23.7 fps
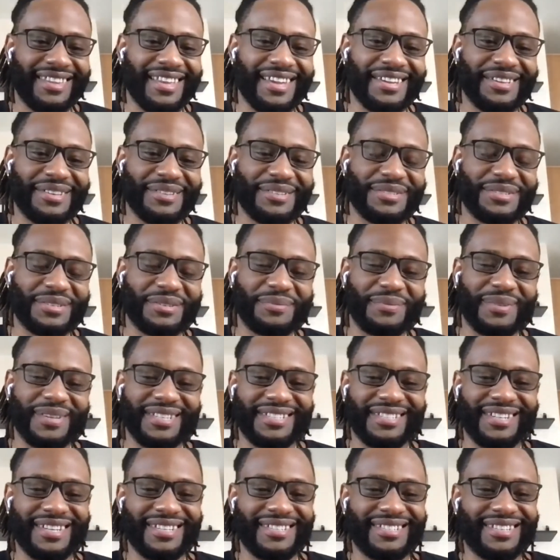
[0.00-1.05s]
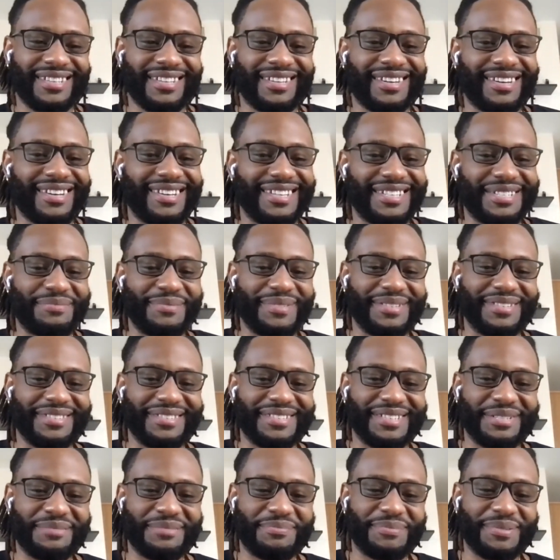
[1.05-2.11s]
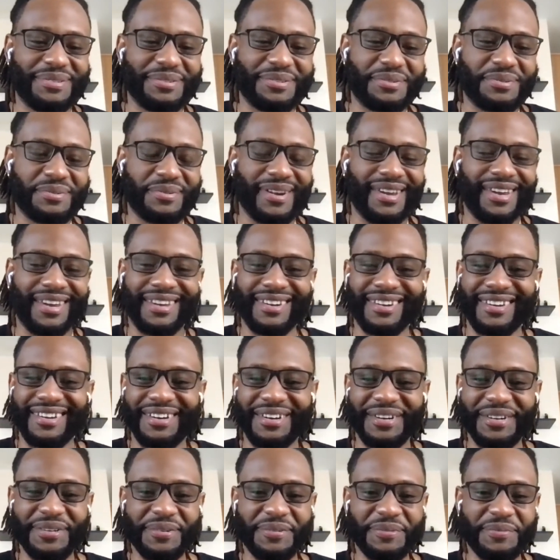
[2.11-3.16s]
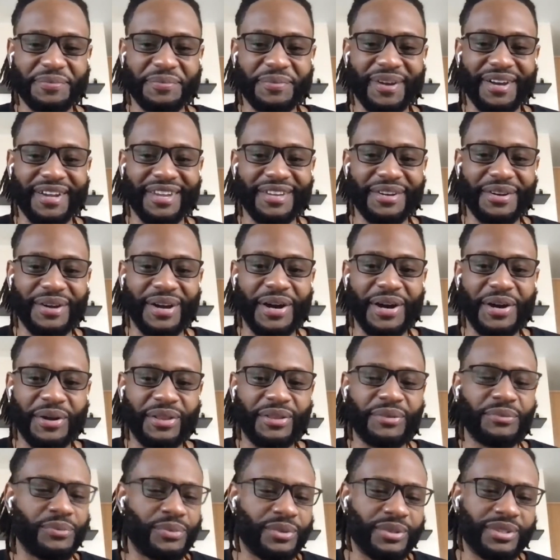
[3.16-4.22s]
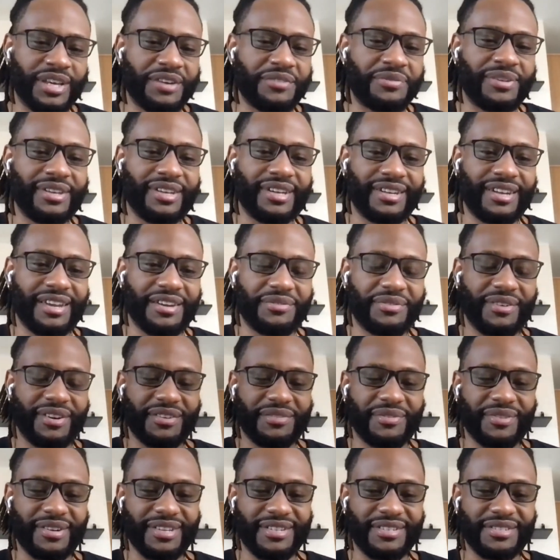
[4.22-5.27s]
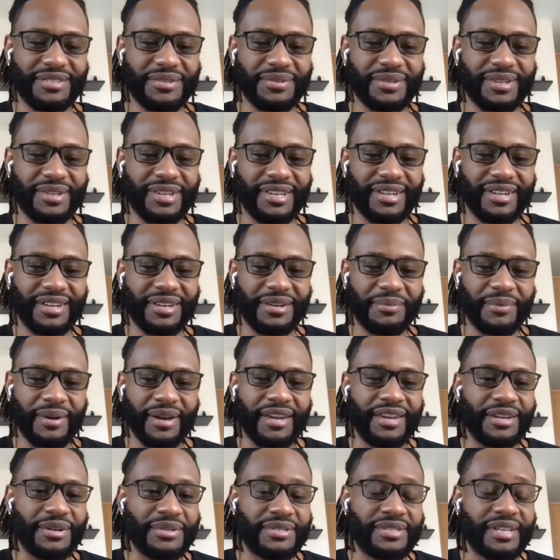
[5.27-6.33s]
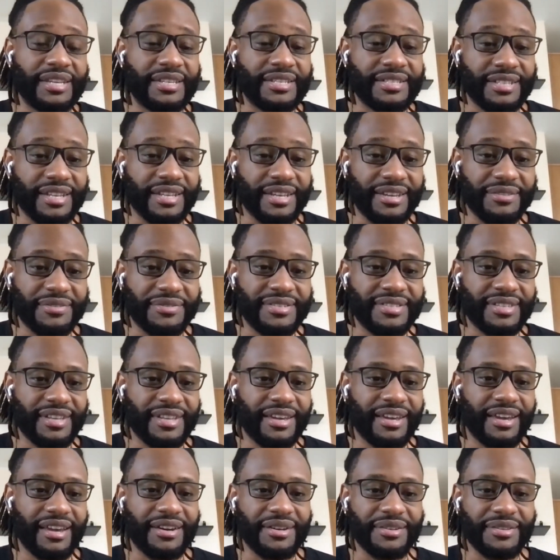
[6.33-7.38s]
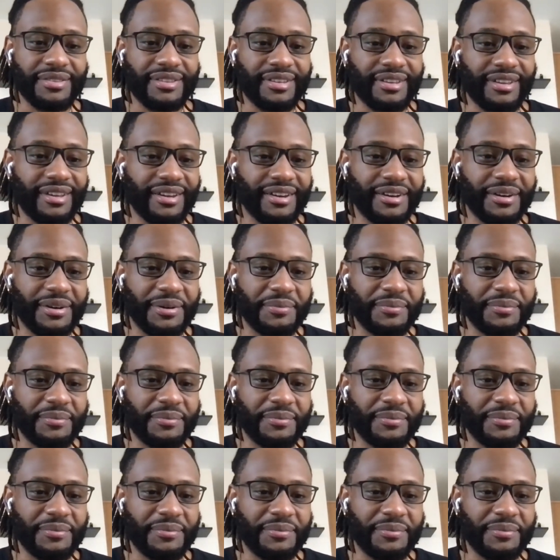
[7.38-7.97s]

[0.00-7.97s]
Thank you so much, Jessica. It's been great. You know, we'll definitely connect very, very soon. And you know, stay safe, stay healthy.